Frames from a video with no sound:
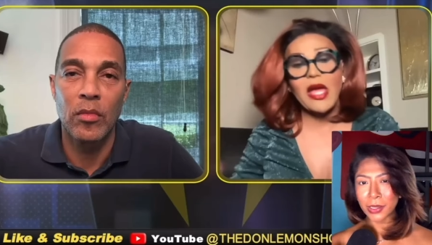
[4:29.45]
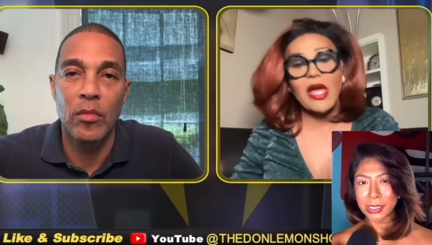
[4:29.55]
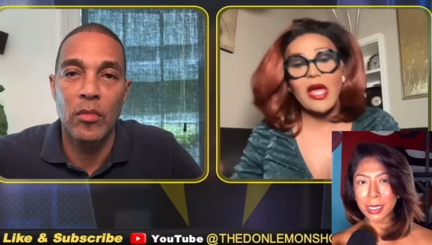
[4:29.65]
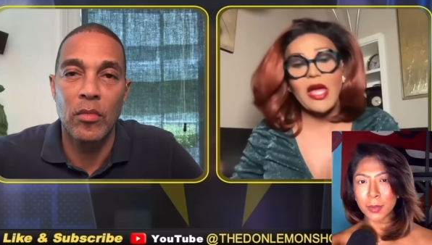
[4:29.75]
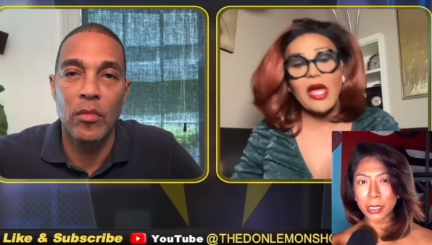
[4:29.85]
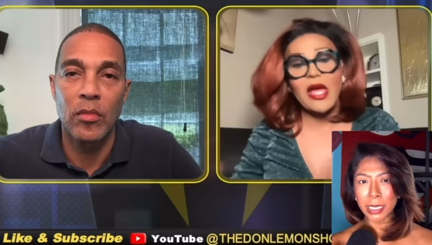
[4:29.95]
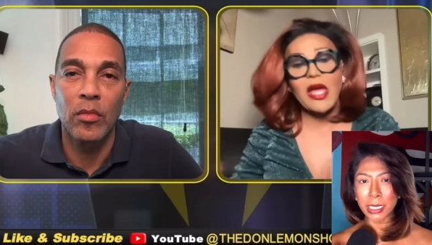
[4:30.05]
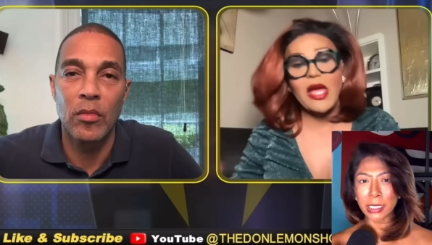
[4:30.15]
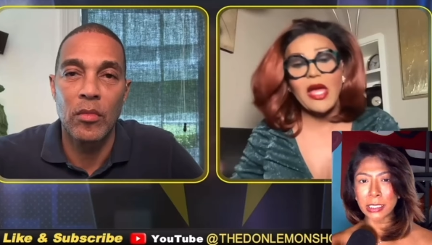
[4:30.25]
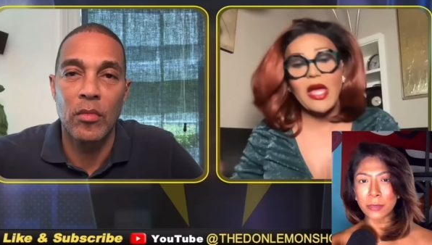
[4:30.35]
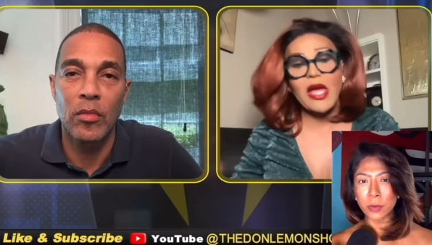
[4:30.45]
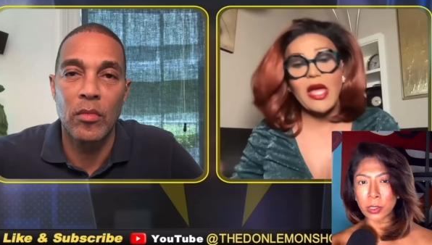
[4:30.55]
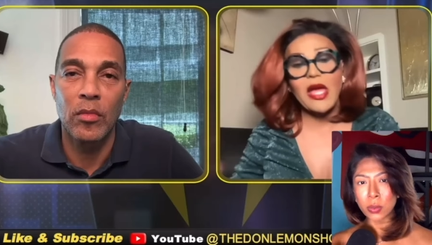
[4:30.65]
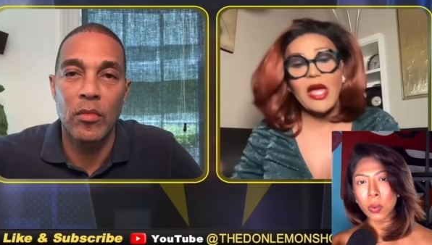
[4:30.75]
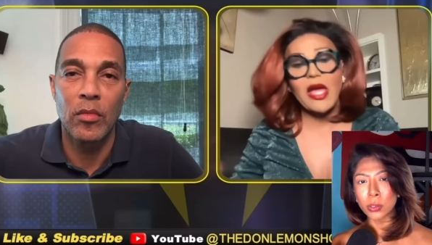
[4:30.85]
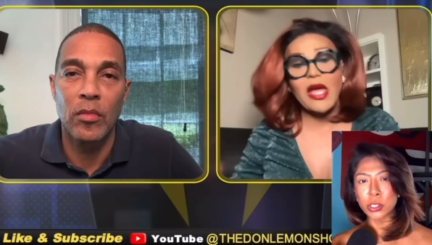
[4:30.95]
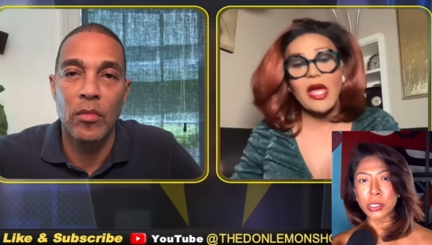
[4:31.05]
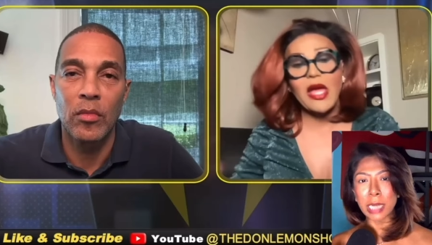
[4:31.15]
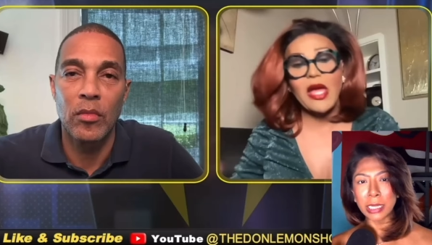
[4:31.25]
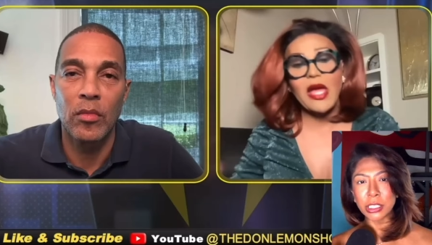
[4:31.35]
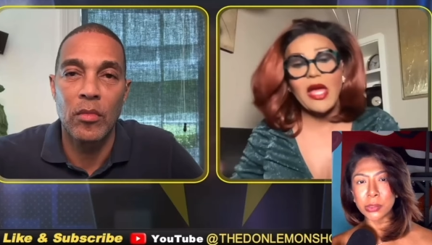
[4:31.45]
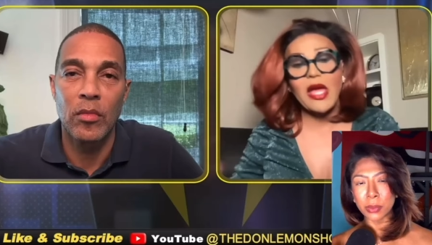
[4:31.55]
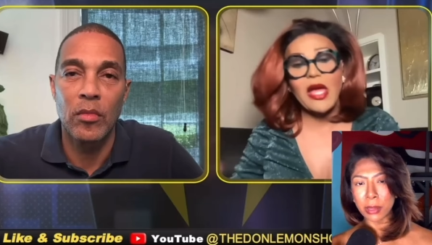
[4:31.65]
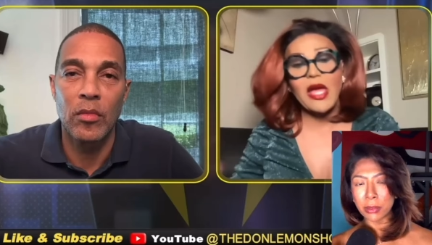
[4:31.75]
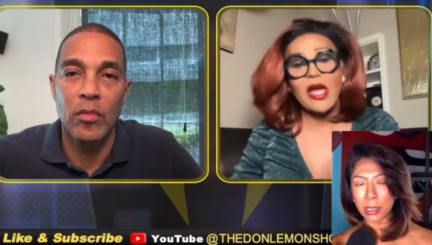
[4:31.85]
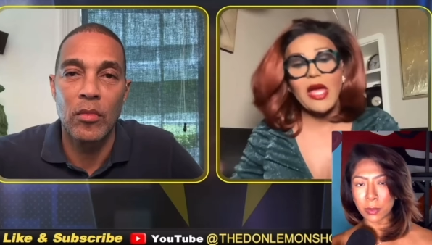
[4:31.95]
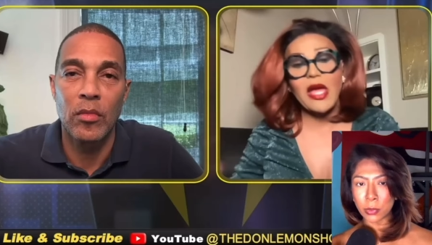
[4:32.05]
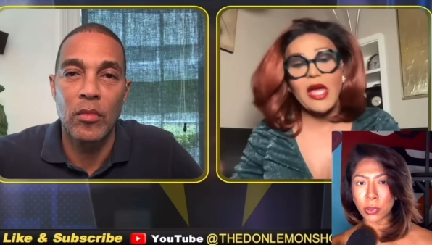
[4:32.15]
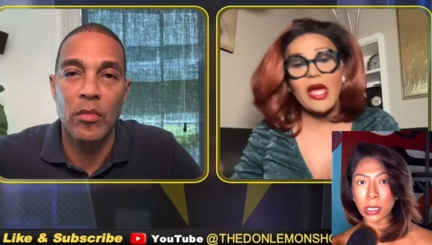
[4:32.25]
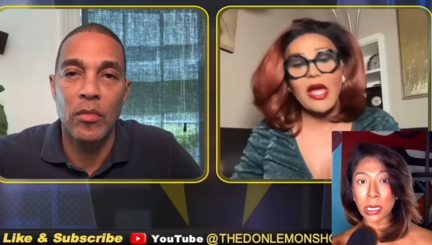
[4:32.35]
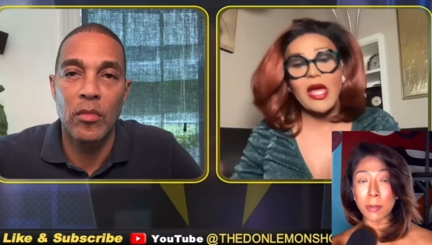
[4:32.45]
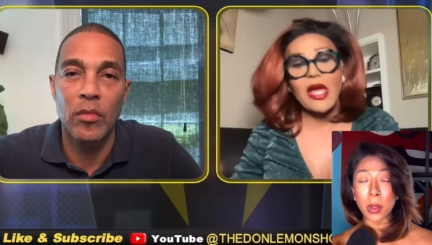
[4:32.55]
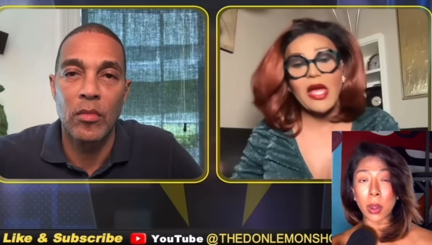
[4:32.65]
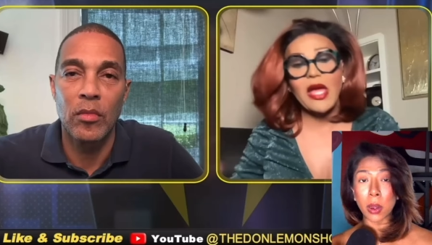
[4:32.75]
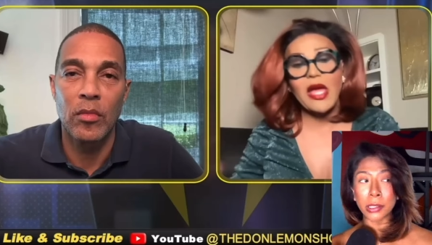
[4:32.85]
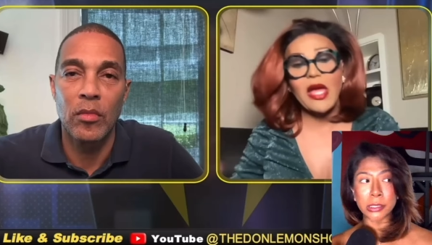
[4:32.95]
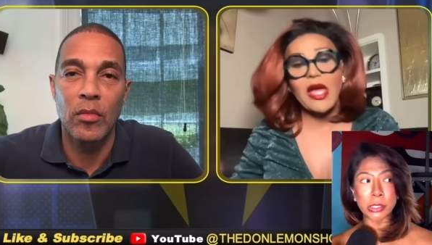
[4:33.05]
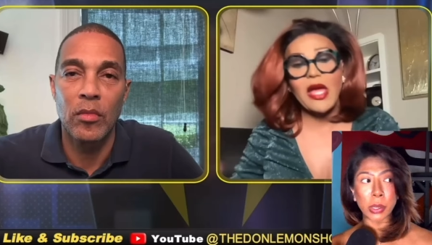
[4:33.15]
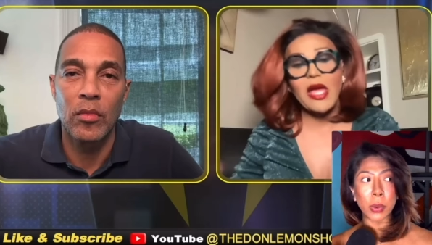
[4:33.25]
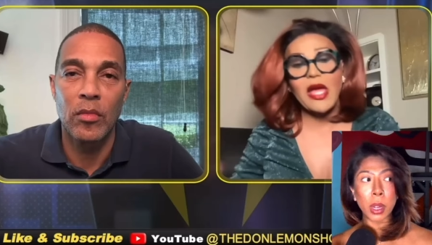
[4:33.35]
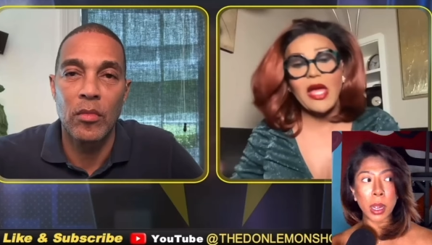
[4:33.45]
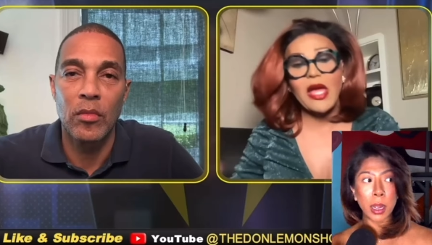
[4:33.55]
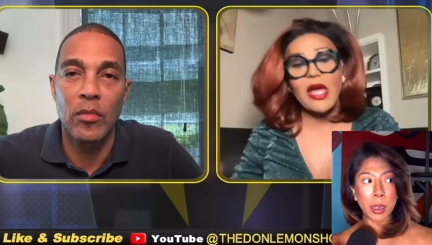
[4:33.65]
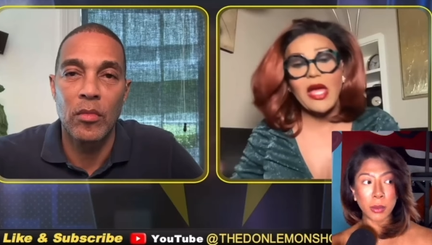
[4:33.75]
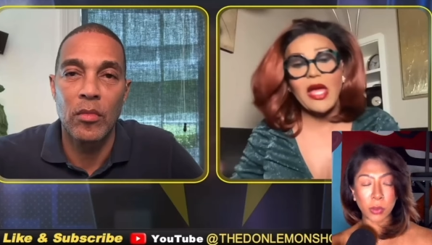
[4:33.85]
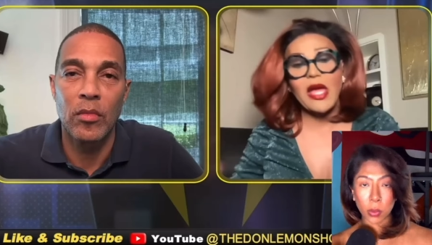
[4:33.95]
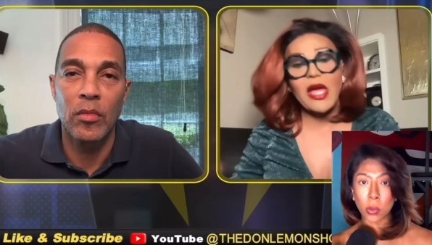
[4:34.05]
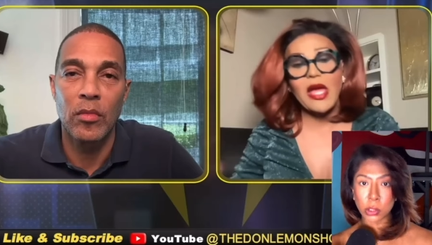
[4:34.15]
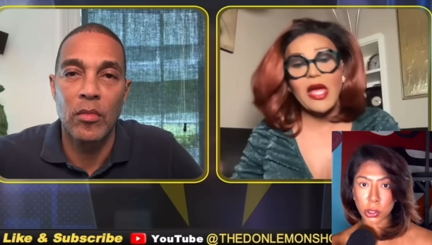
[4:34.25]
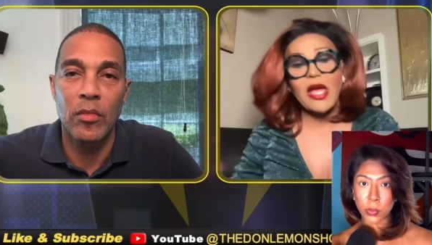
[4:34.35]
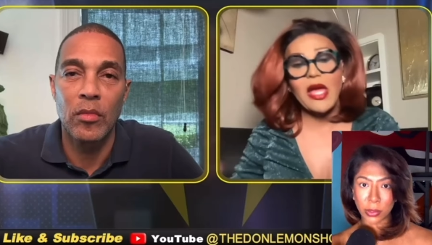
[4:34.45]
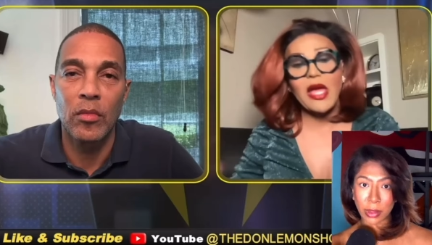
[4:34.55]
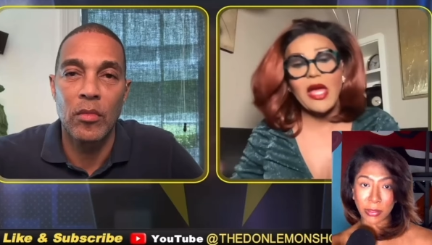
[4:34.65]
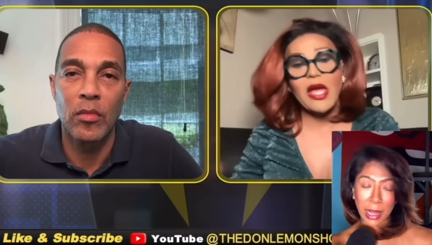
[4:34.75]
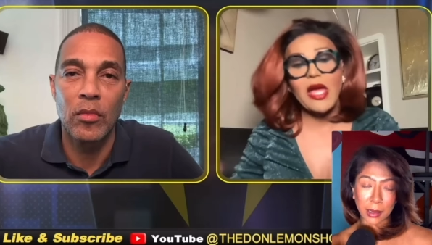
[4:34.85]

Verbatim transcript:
Speaker 1: There's a completely different culture, not just within the community, but also the culture within that